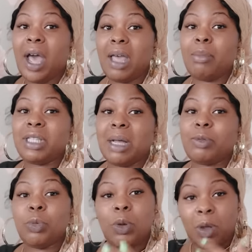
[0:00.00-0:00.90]
I am
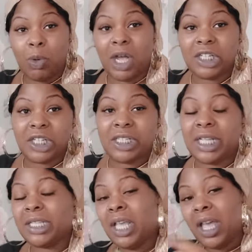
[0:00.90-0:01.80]
adaptable, and what I just
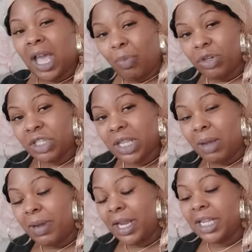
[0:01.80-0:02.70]
said and what just
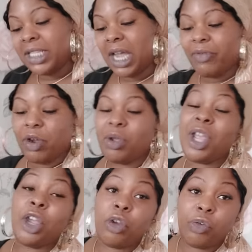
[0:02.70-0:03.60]
come out in the tarot,
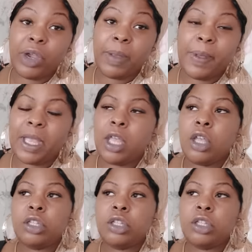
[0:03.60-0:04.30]
creepy.